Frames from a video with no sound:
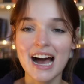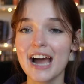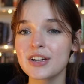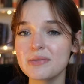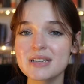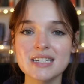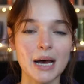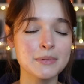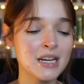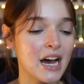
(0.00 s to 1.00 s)
I couldn't be
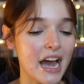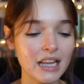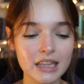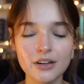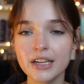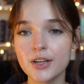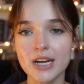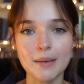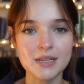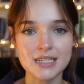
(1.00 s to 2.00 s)
stopped. I literally could
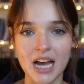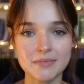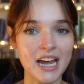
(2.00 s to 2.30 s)
not be stopped.